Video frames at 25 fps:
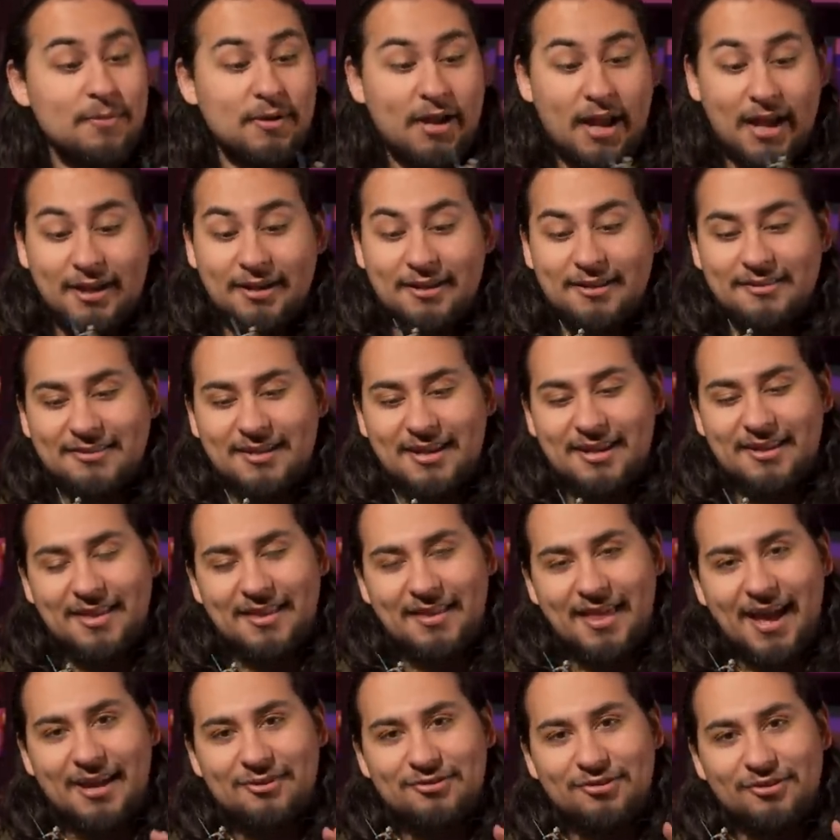but I'm gonna say
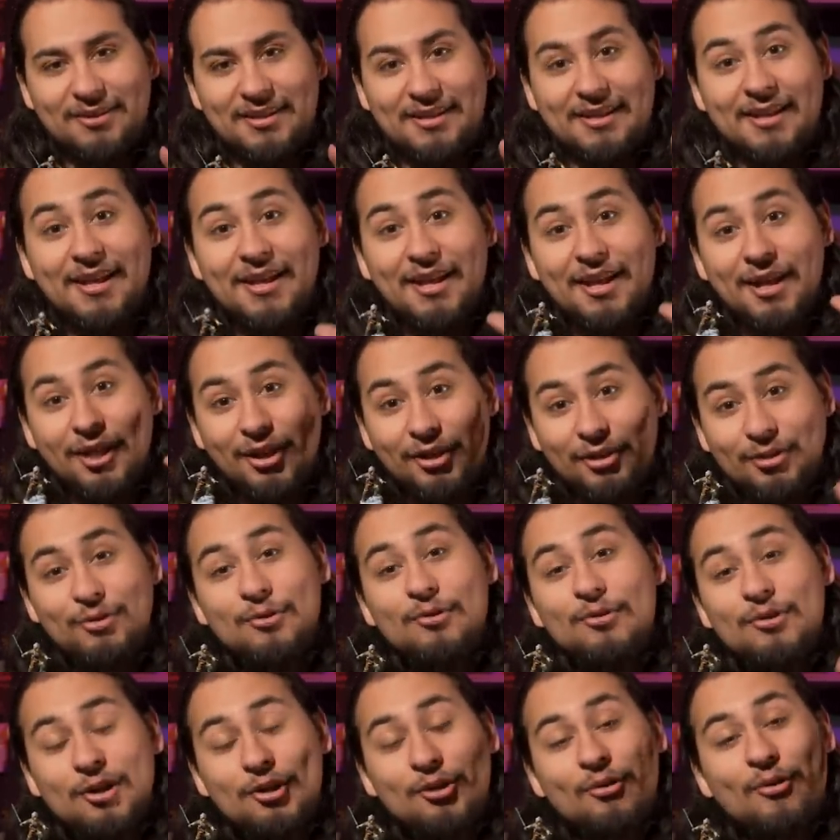that actually
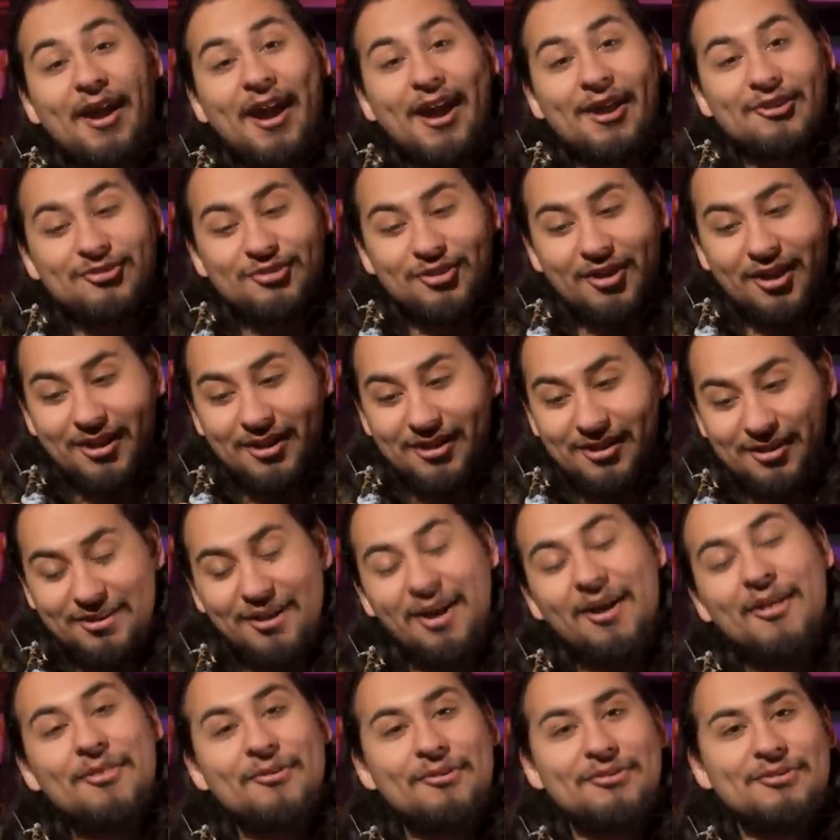Luke crashed
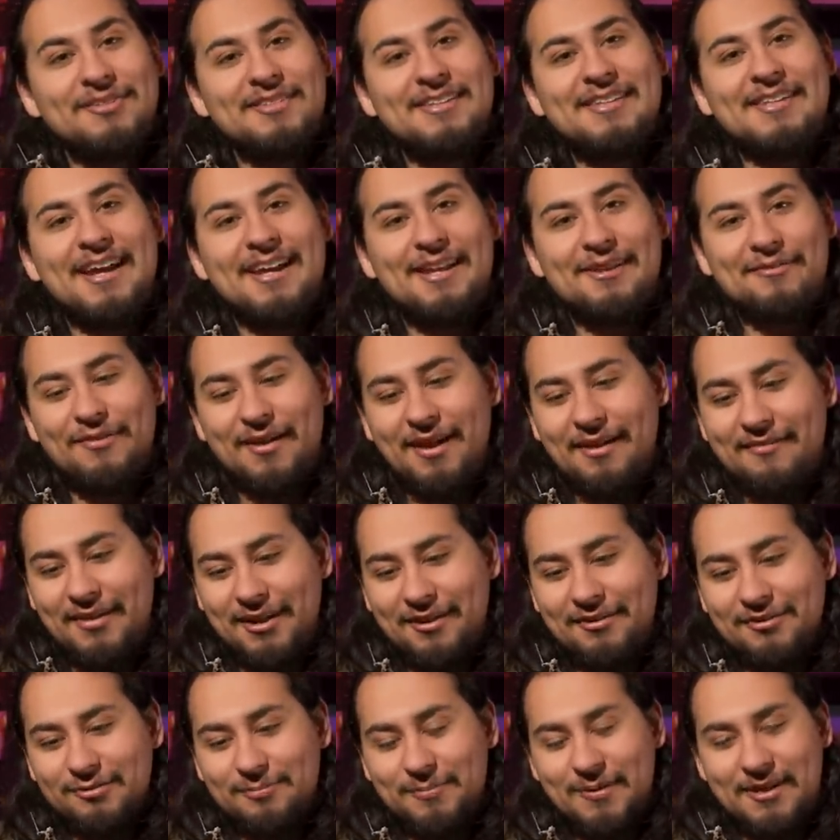another Z95
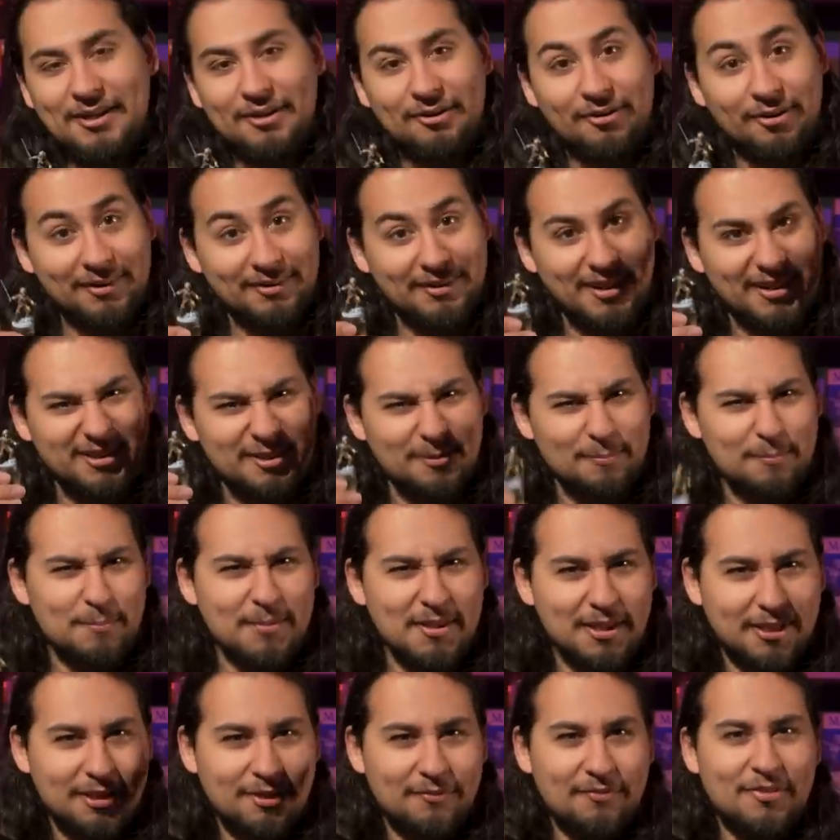airspeeder in like the
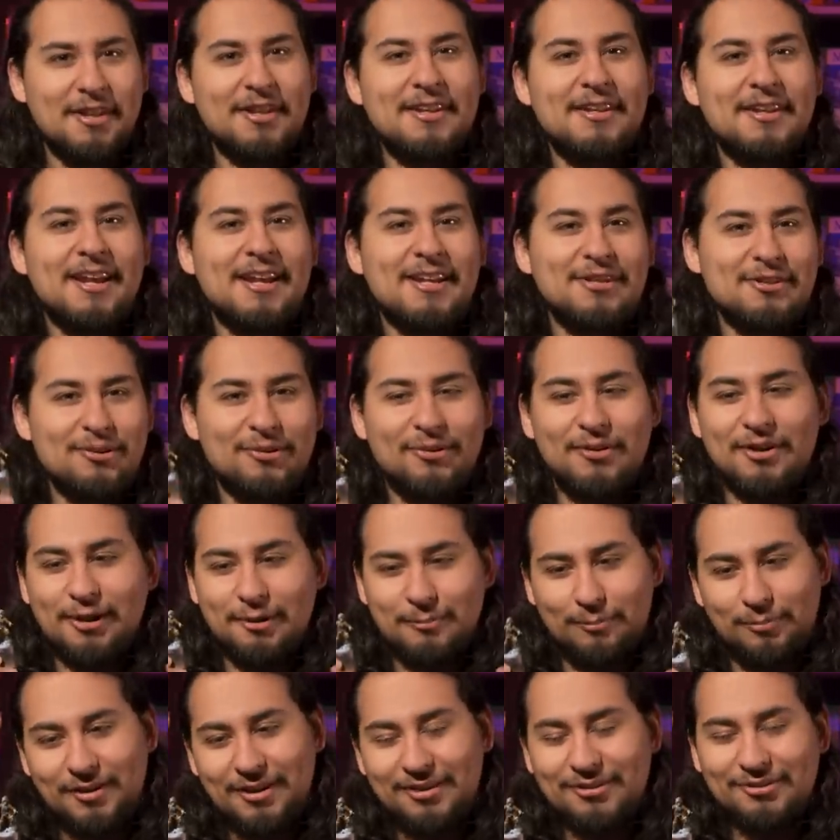middle of the night during
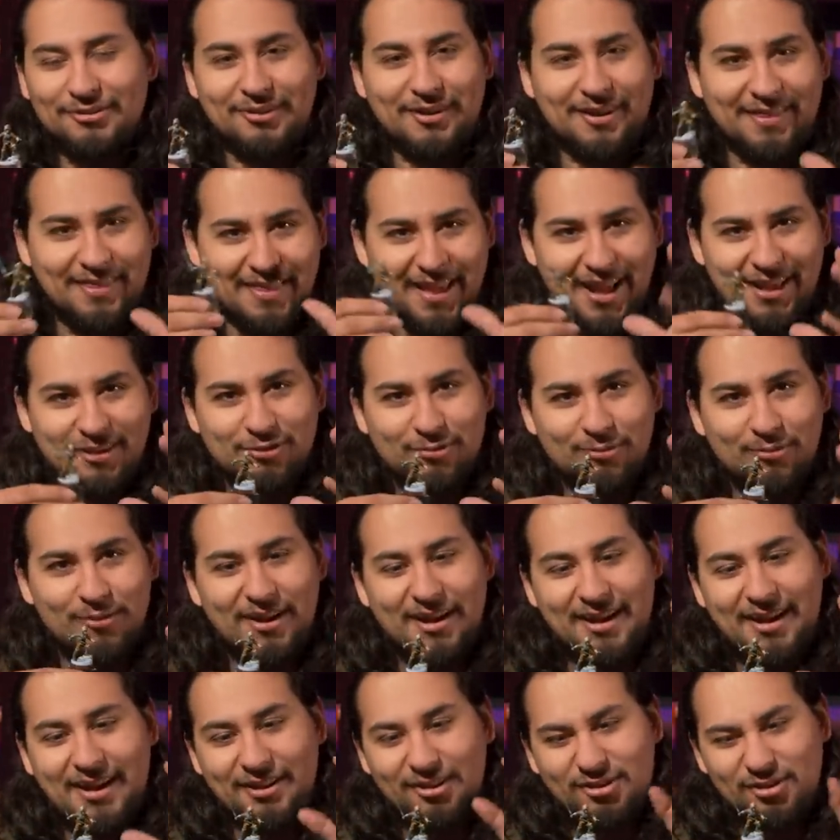a blizzard, and that's
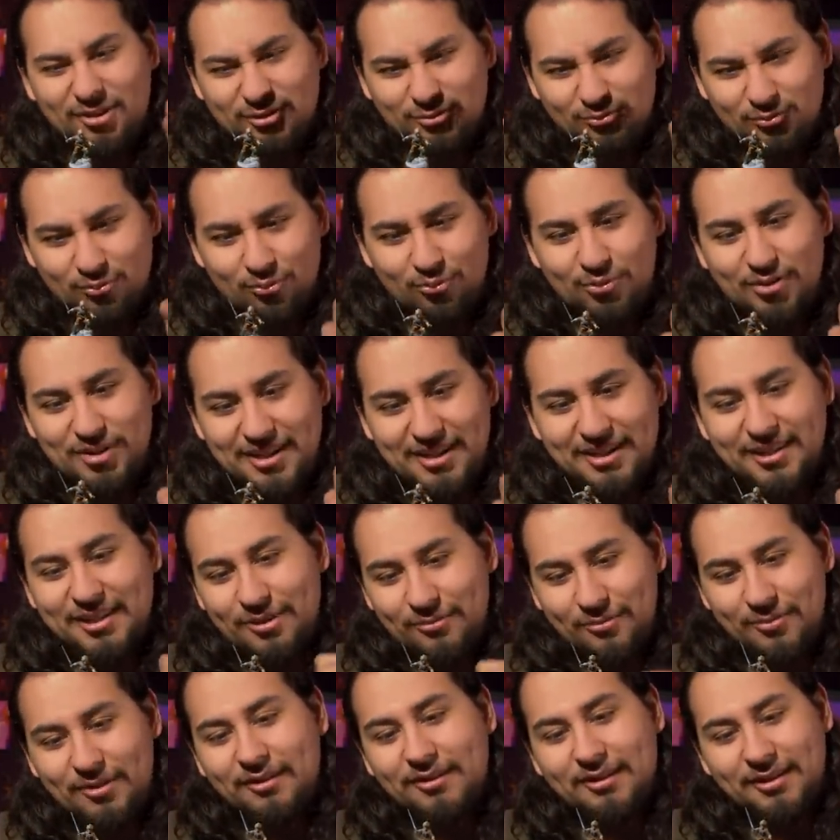why it looks
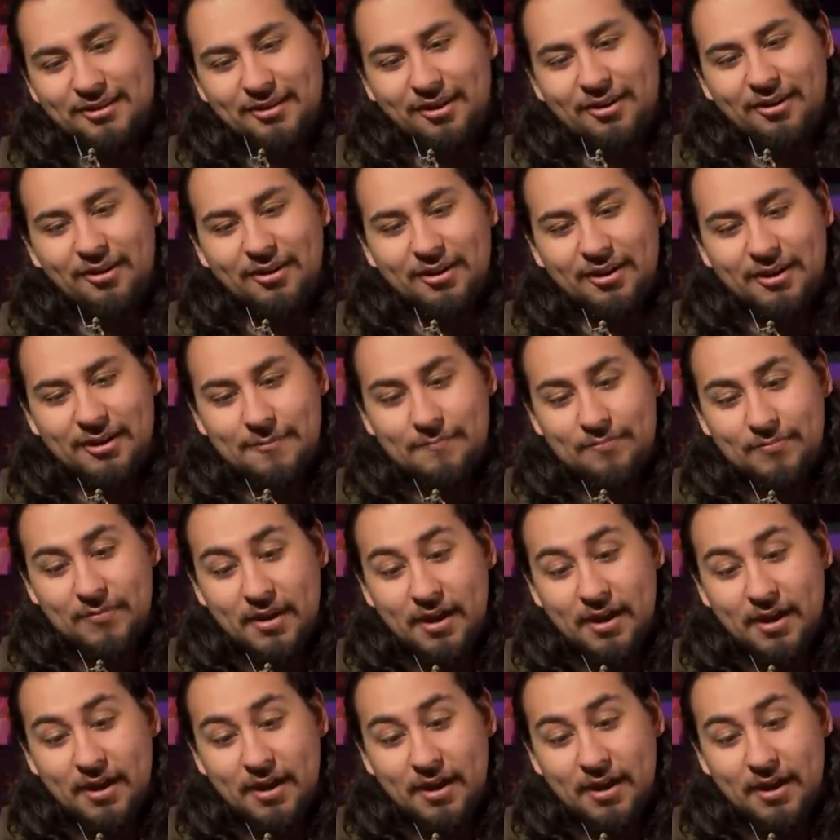really, really dark.